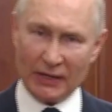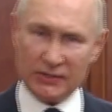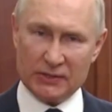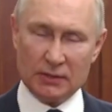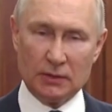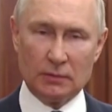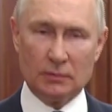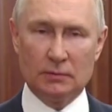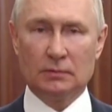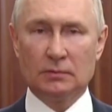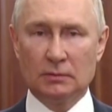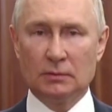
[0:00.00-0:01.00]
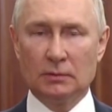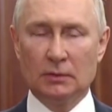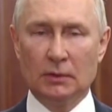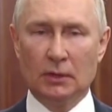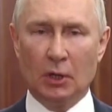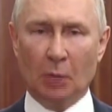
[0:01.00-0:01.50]
said he would
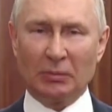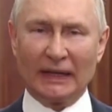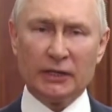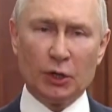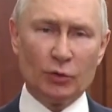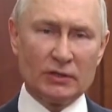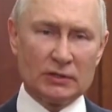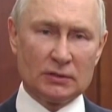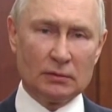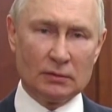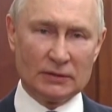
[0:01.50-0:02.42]
travel to Moscow soon.